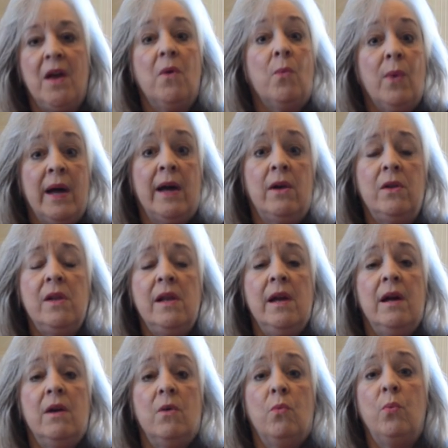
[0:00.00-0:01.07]
Well,
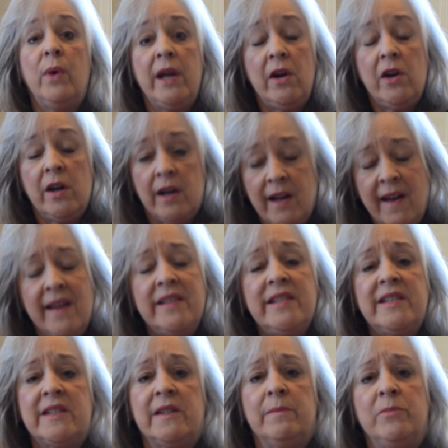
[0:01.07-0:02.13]
we're
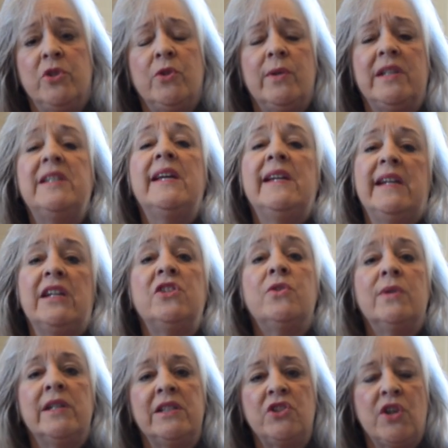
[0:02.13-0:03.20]
accustomed to attending to
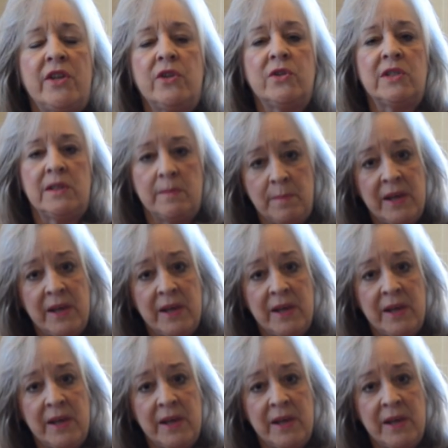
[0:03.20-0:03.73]
each other's